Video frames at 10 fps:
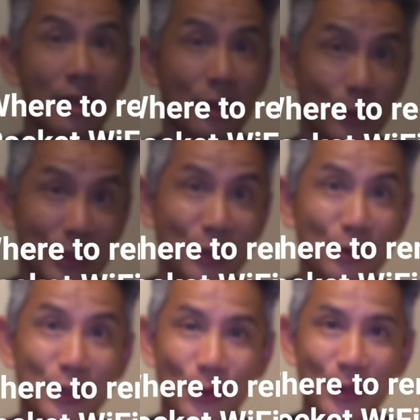There is no
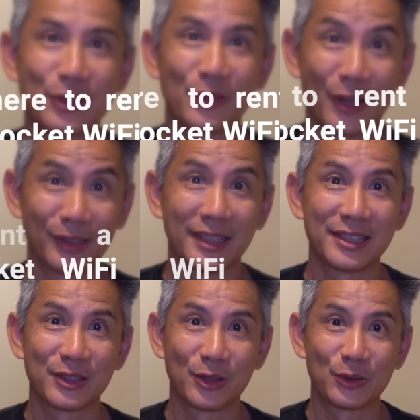shortage of online
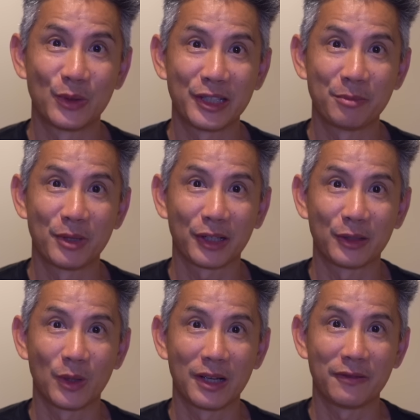stores renting Pocket
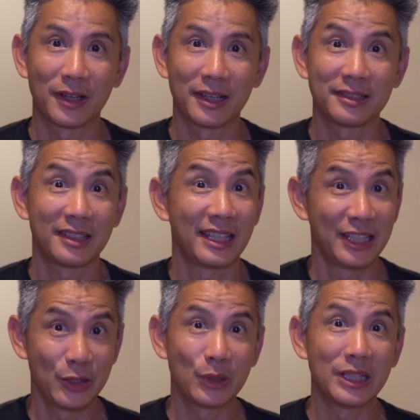Wi-Fis,
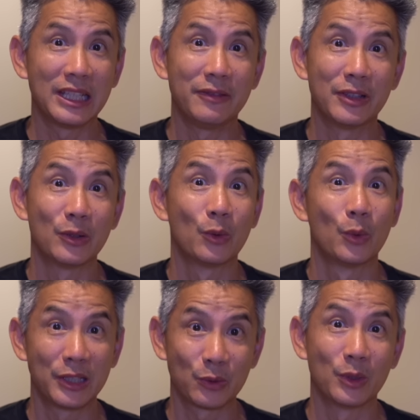and you can even
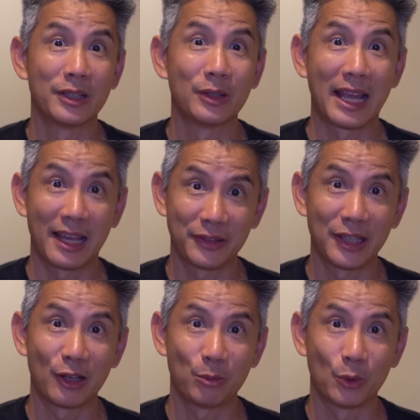rent one at
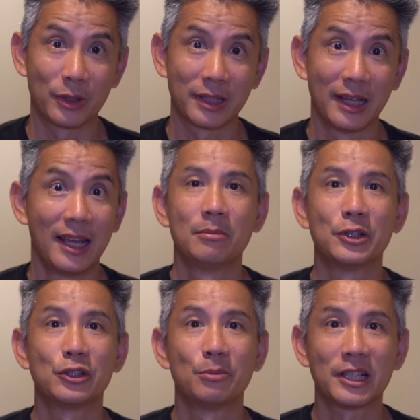the airport.
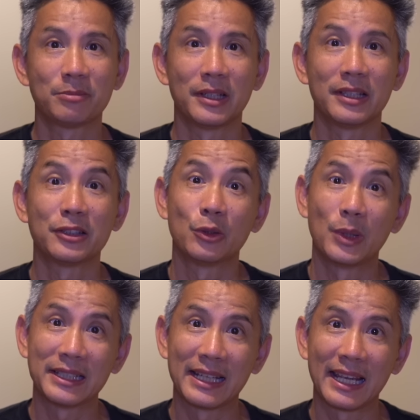But your best bet is to
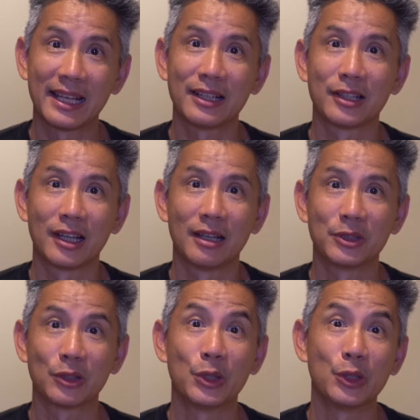rent it ahead of time
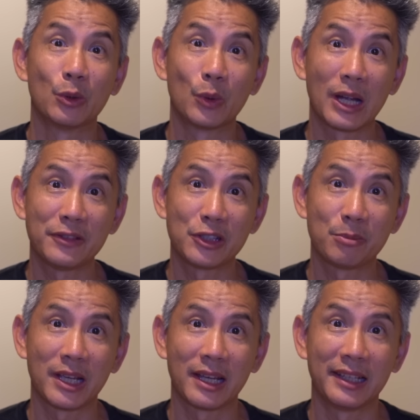so when you arrive in
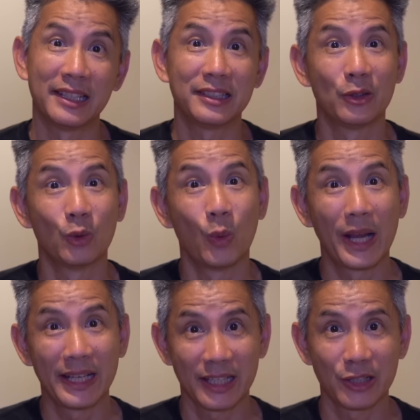Japan, it's either
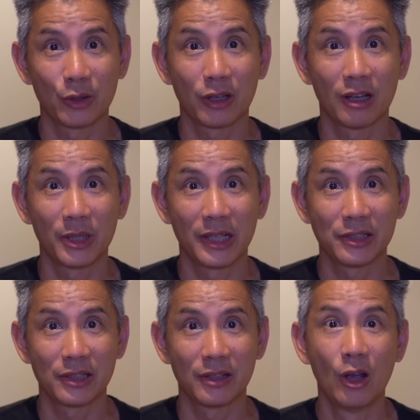waiting at your
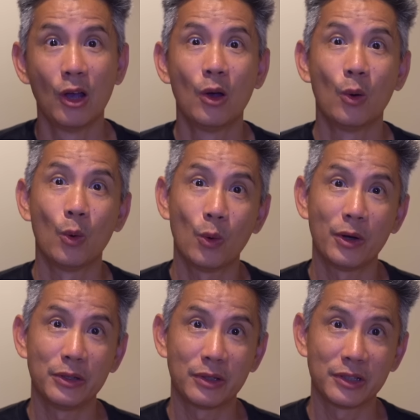accommodation
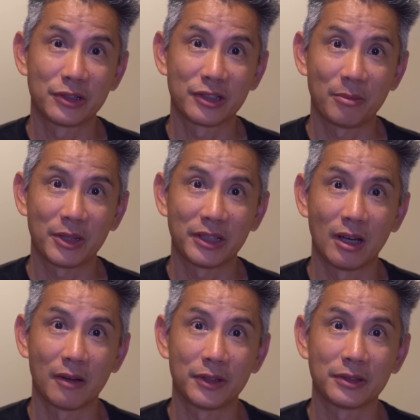or you can just stop at the
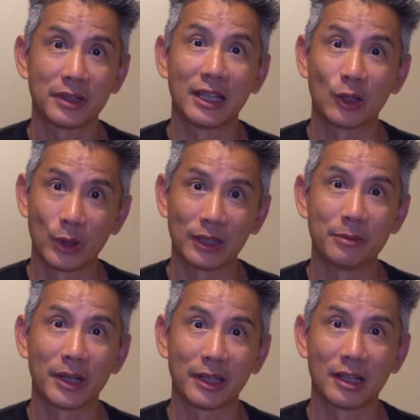office and quickly
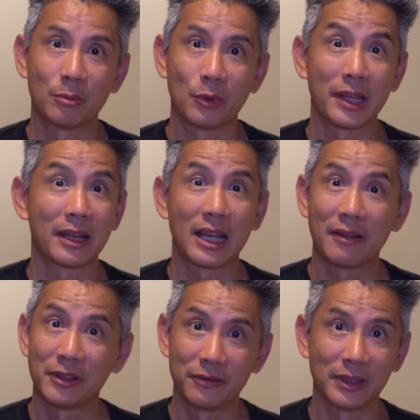pick it up without
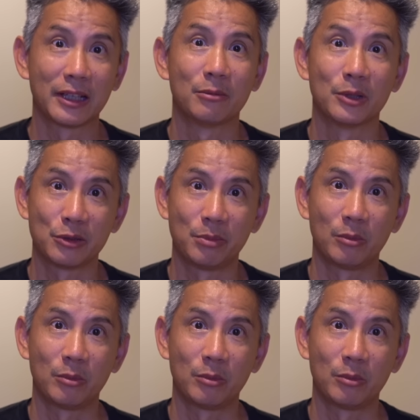having to fill out a bunch of